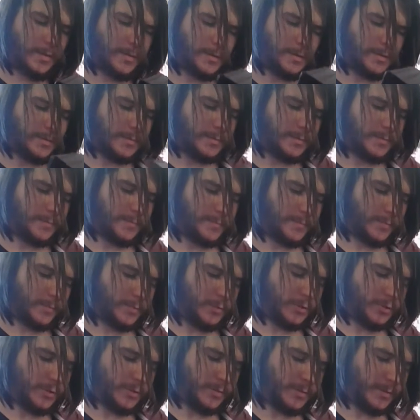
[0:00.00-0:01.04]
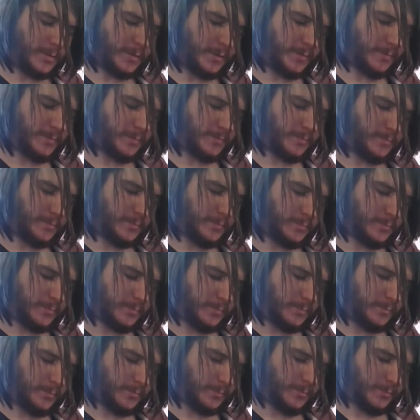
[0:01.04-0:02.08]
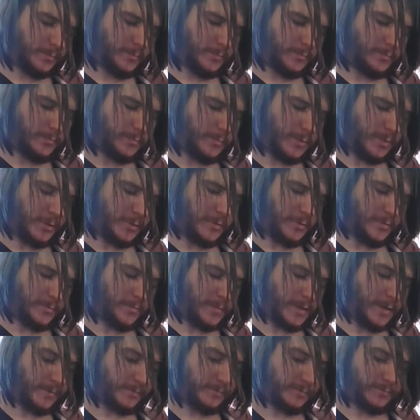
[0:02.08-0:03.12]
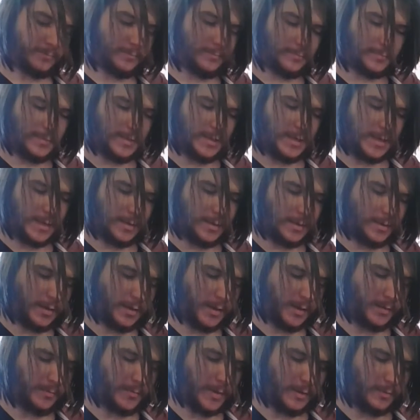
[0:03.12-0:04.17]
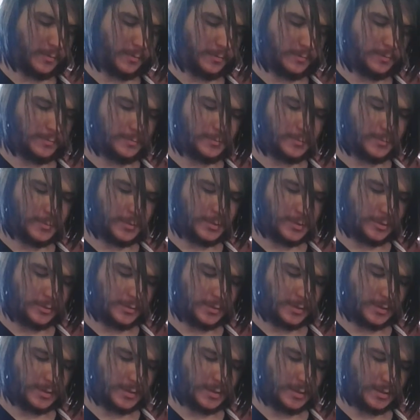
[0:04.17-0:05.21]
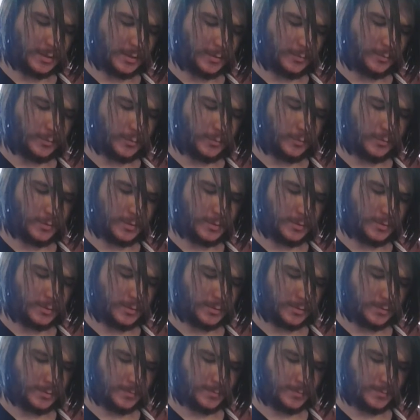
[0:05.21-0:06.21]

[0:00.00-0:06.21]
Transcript: because unfortunately, you know, that deck came out during a time when they